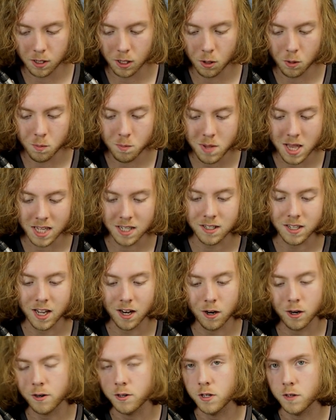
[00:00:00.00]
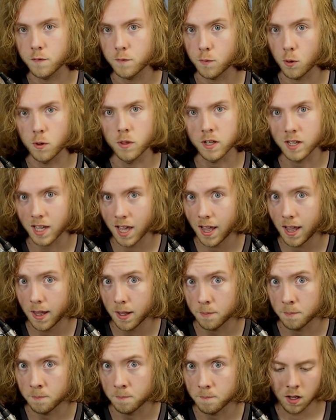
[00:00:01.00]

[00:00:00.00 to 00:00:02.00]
main character for the game.